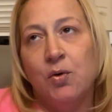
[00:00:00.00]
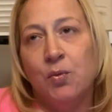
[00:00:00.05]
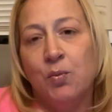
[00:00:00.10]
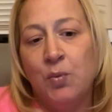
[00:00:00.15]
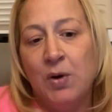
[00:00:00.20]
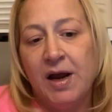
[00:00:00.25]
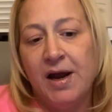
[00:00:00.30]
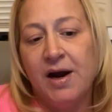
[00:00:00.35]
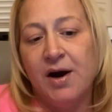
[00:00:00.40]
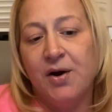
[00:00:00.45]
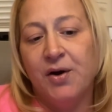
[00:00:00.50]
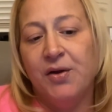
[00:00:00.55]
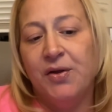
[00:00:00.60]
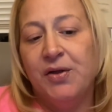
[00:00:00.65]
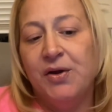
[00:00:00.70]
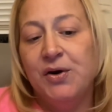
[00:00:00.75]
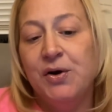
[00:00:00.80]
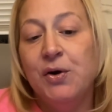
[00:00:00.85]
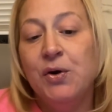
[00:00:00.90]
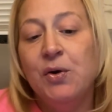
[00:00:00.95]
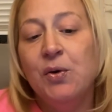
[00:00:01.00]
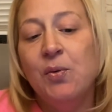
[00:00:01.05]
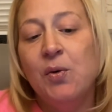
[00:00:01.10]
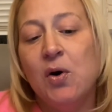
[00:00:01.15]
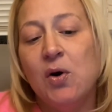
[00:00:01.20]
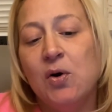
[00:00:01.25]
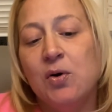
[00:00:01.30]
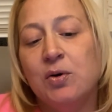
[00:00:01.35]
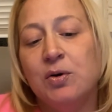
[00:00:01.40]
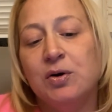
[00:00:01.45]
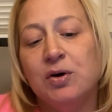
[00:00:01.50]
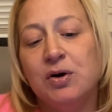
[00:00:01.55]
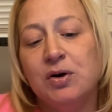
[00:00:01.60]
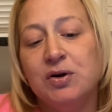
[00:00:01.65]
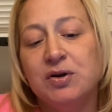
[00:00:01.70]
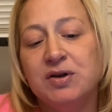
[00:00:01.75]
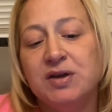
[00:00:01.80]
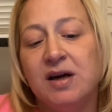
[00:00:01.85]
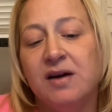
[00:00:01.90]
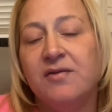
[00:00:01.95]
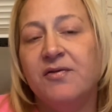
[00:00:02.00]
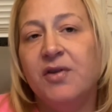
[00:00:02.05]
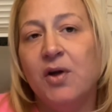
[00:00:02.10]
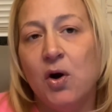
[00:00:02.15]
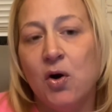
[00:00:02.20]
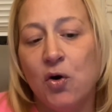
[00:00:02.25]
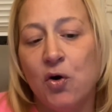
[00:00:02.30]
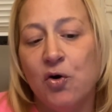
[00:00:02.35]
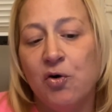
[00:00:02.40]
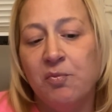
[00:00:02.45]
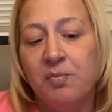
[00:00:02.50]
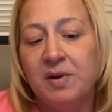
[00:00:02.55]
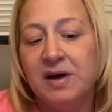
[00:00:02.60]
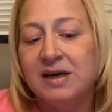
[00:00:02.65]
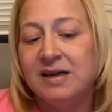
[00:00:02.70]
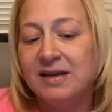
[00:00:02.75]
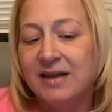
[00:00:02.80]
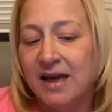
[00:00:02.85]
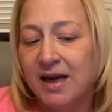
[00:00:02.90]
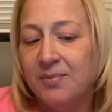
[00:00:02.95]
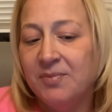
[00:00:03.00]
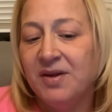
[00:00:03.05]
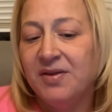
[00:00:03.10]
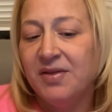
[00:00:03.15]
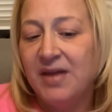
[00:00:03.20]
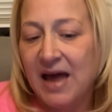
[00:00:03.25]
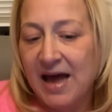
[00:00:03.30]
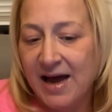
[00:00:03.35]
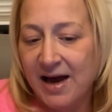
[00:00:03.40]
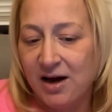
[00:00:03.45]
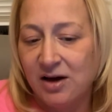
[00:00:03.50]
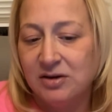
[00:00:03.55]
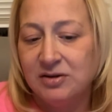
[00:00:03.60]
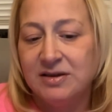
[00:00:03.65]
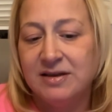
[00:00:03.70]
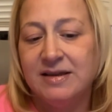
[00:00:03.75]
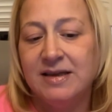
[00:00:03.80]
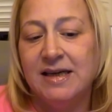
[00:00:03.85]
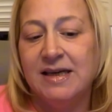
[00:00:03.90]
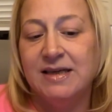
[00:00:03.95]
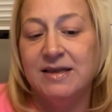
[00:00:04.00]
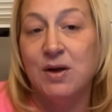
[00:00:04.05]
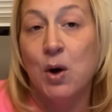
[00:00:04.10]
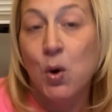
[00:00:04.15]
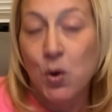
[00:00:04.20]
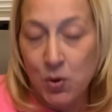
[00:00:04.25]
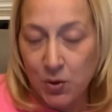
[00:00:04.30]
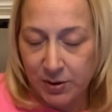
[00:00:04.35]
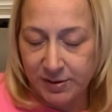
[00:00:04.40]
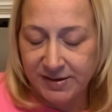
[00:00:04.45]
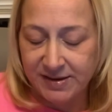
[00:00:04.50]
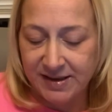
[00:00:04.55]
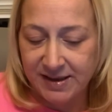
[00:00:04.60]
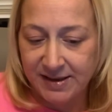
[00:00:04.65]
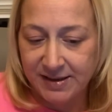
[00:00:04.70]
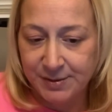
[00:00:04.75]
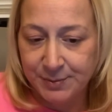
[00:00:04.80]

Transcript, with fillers: where the new owners of the home claim that the house is haunted.